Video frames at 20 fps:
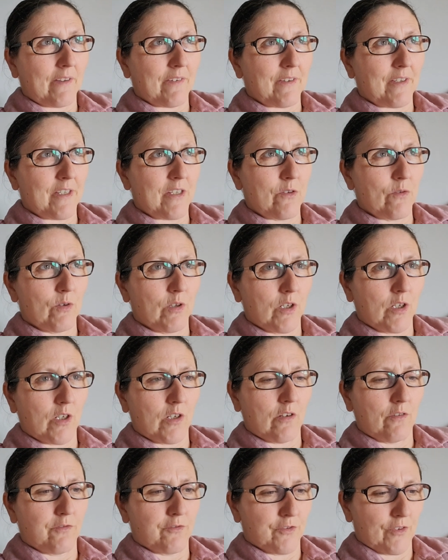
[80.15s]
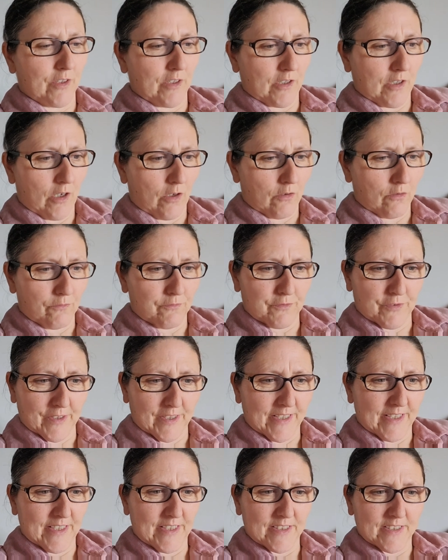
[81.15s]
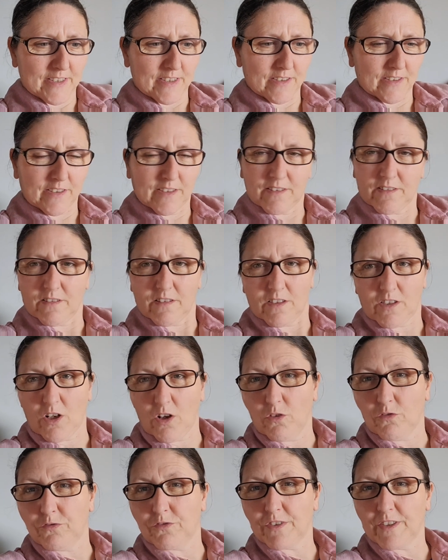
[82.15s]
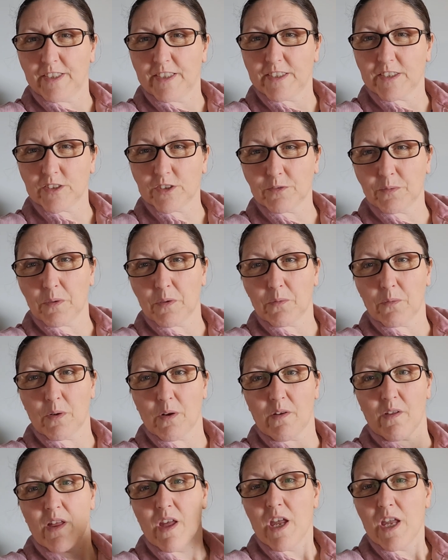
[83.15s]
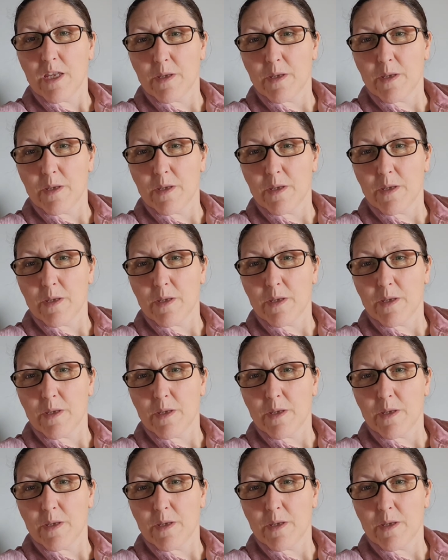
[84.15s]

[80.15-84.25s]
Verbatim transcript: I think it was cold freeze, cold freeze or something. What?